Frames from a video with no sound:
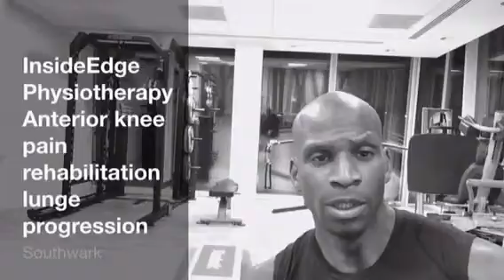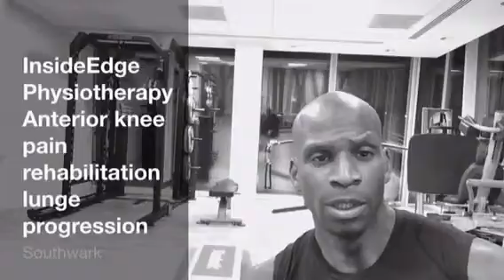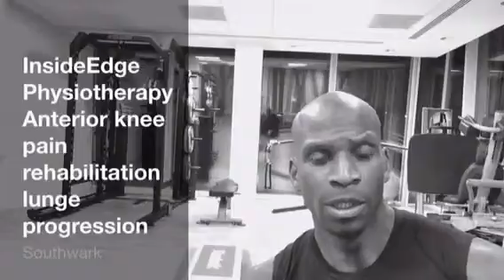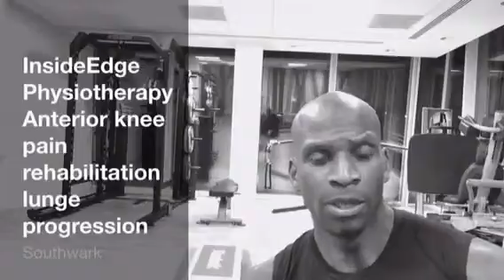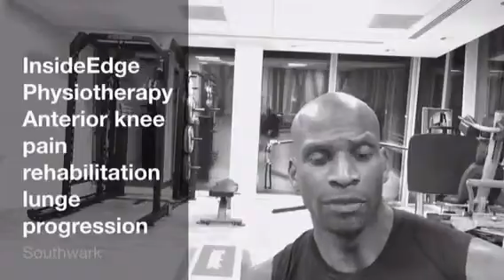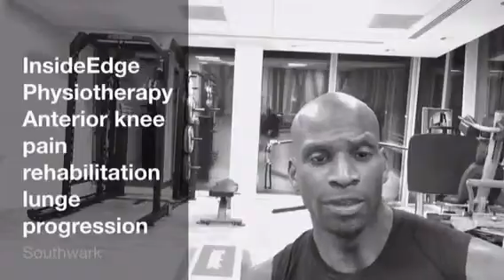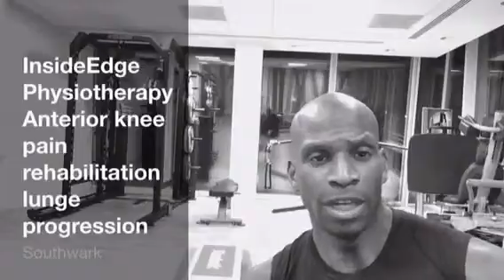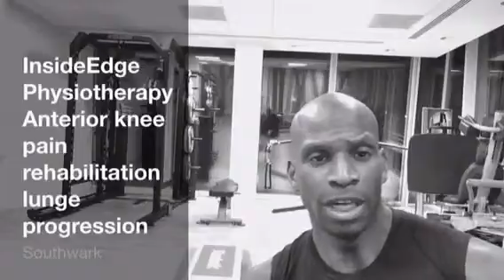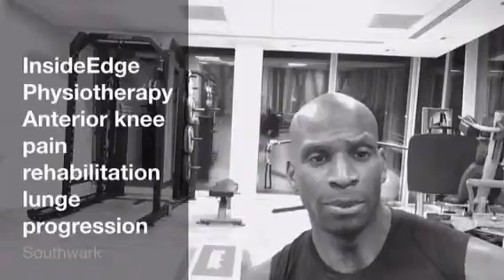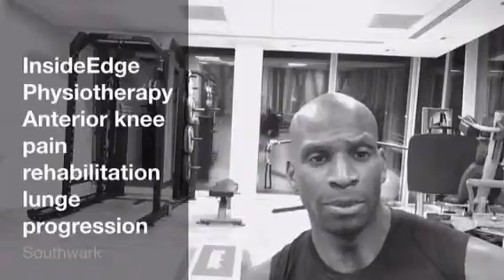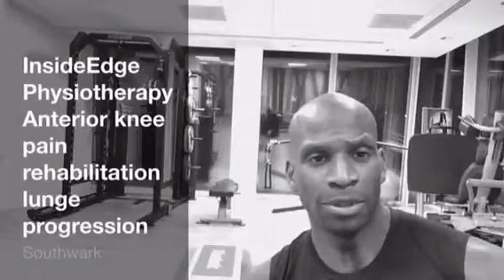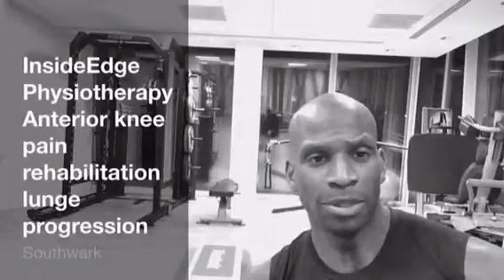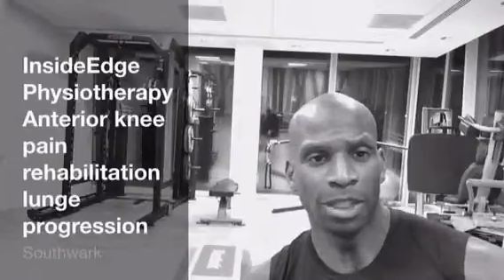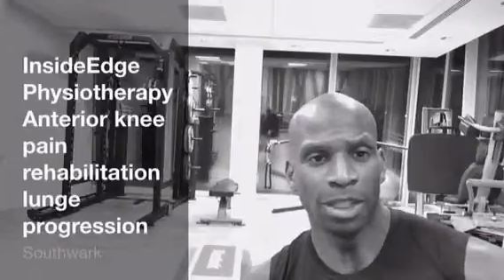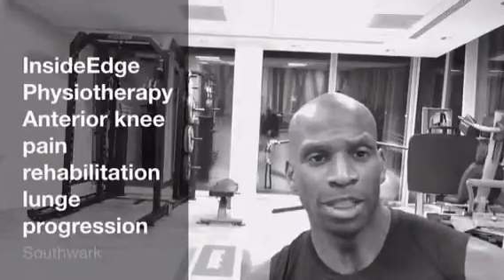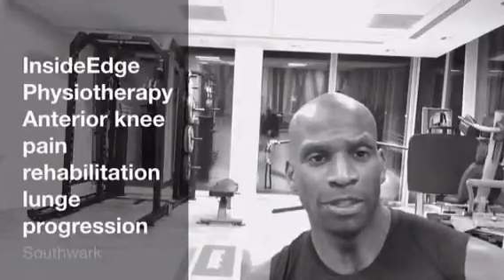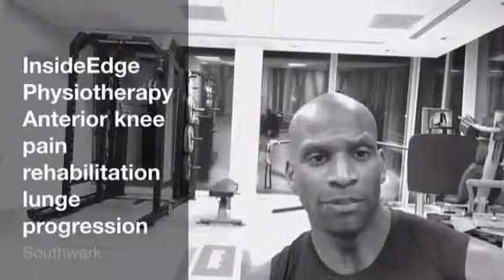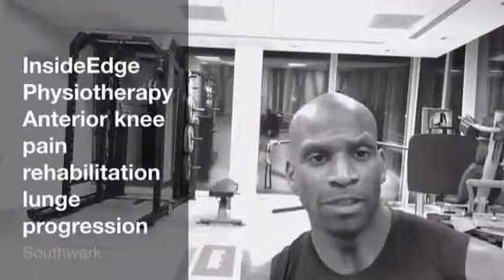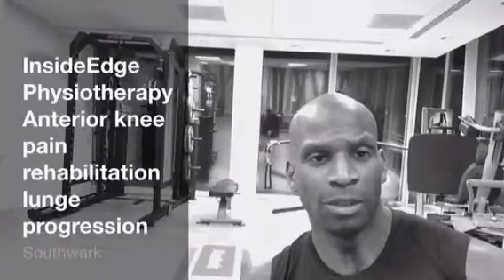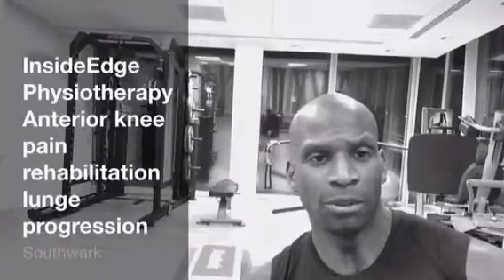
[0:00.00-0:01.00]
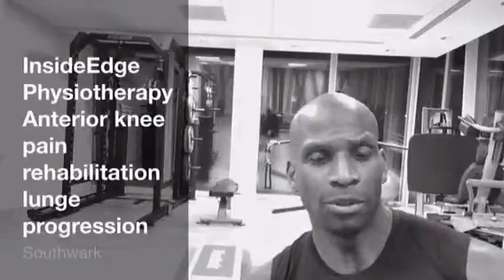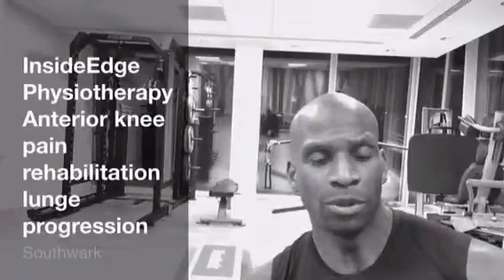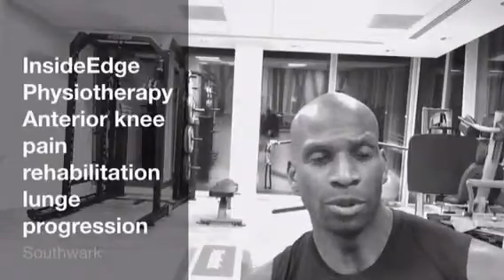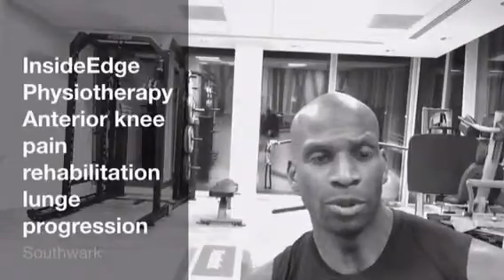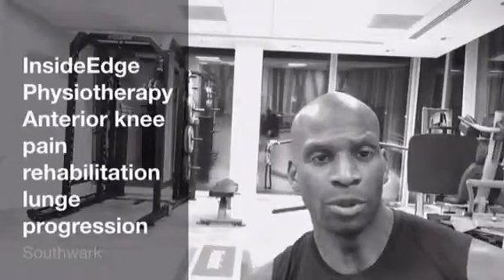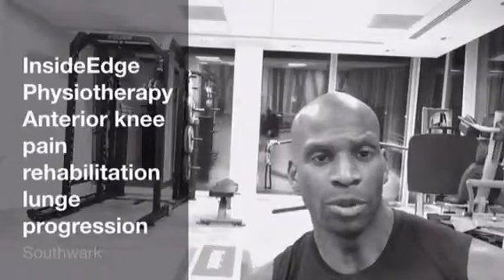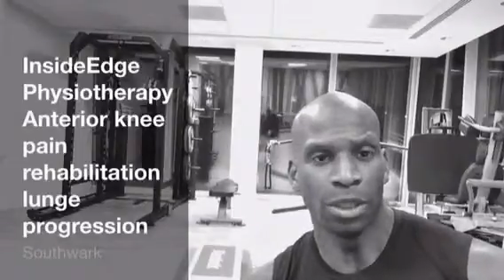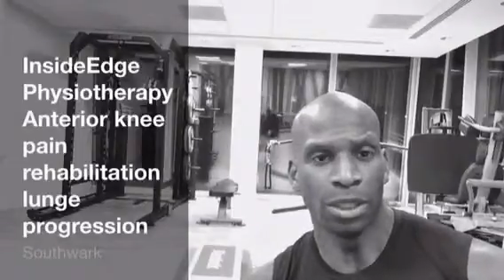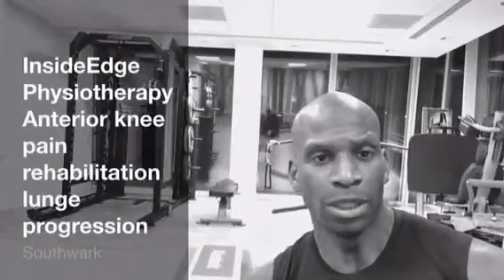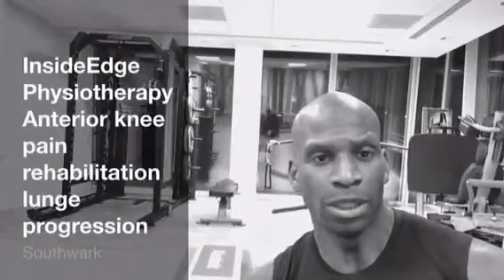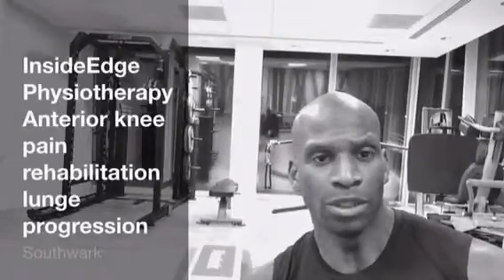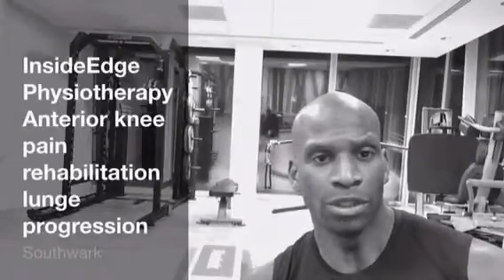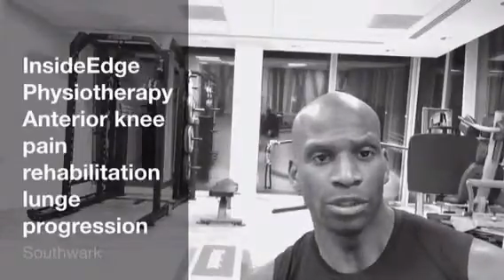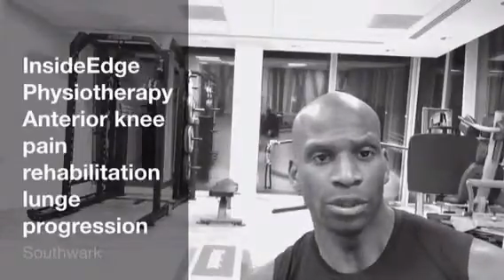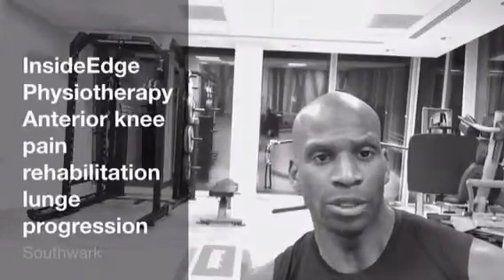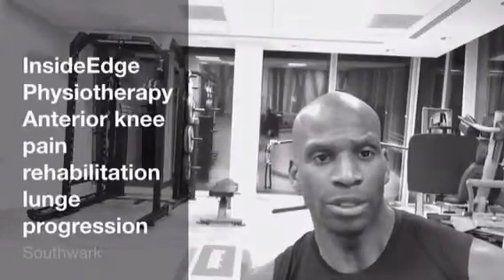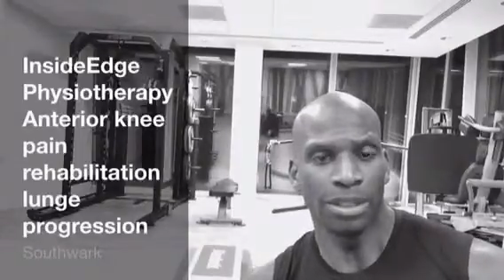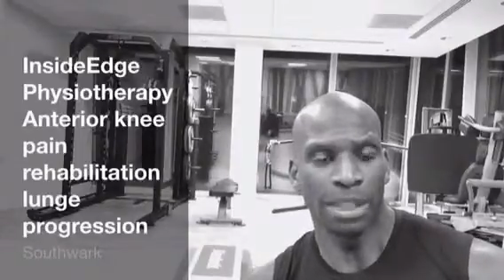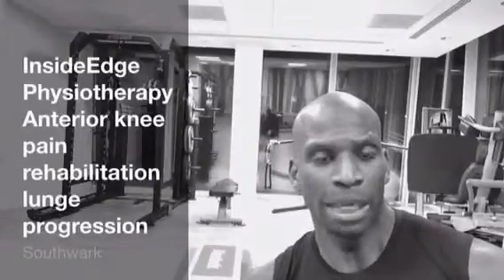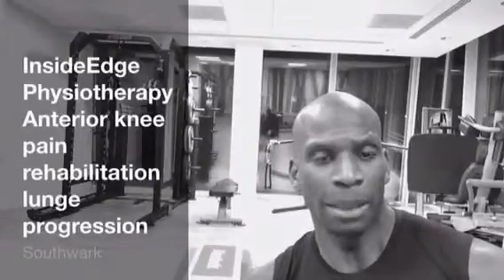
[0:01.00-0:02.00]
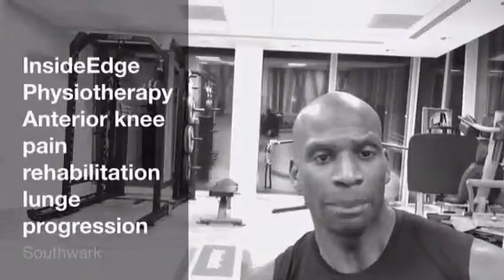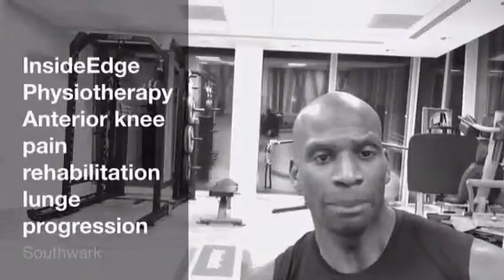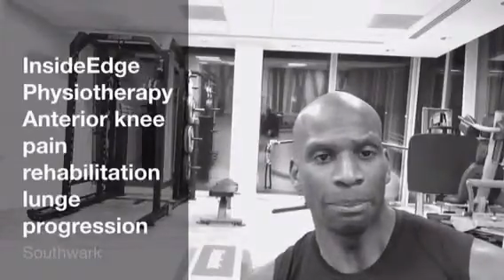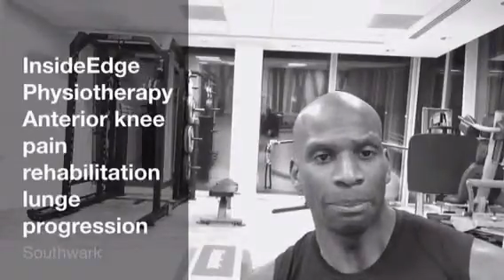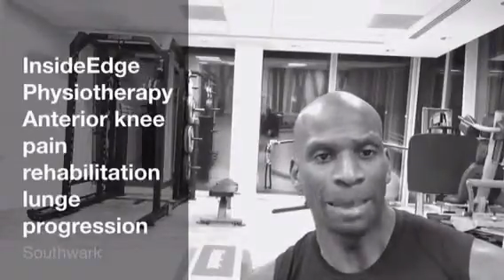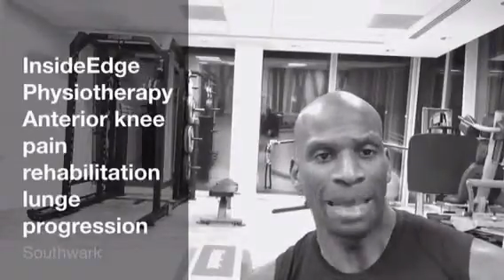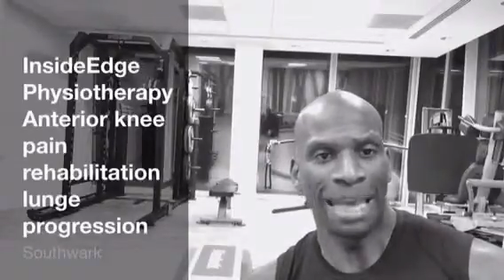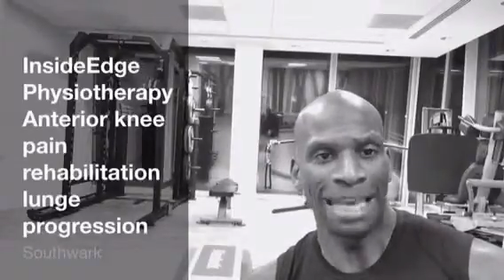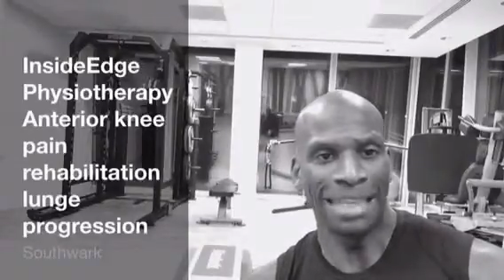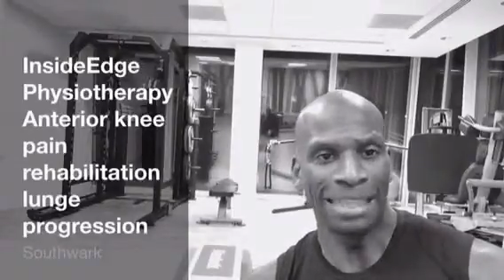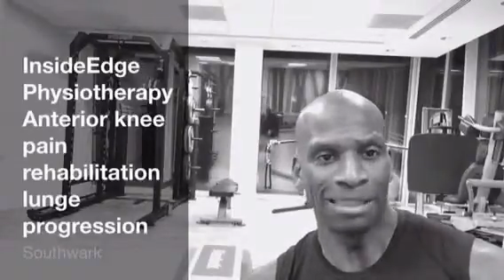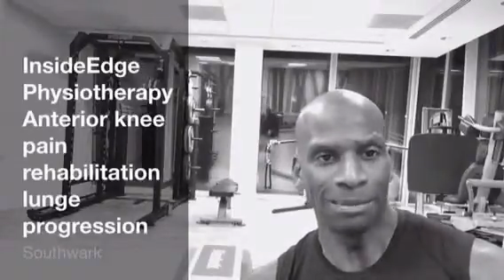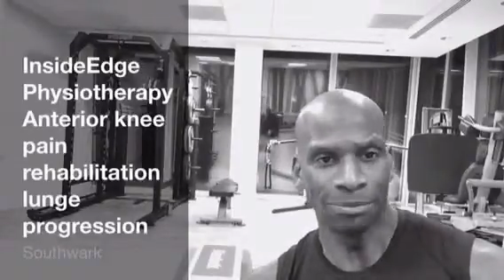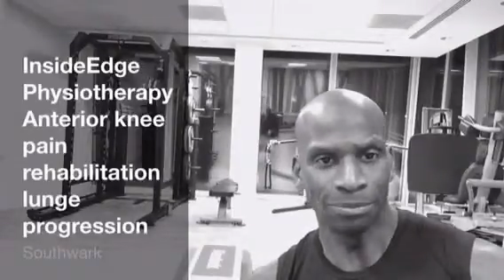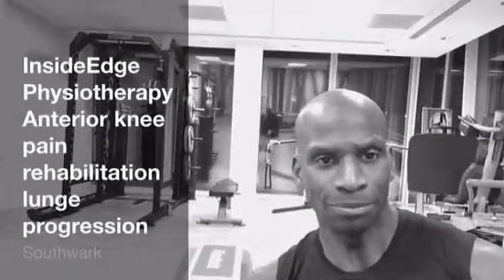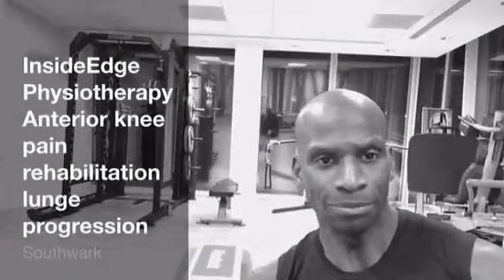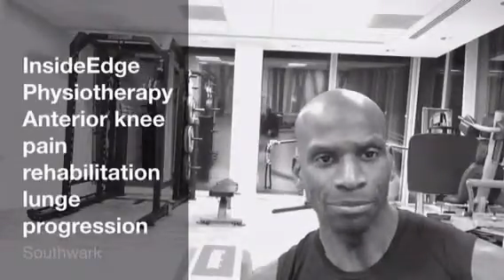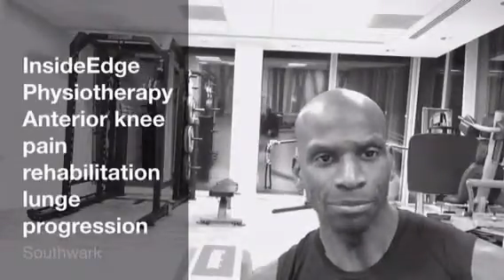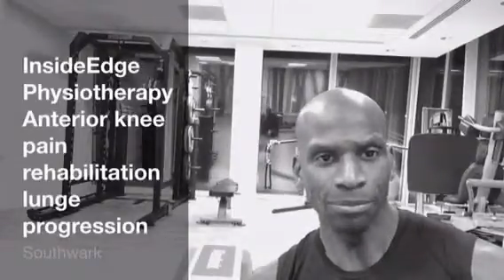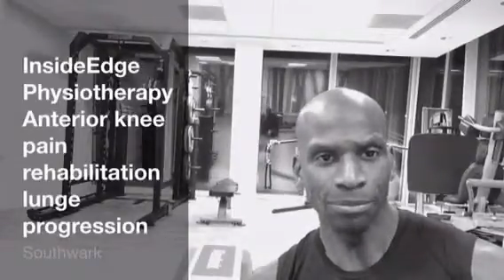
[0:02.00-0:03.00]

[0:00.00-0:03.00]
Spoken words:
of our patellofemoral joint pain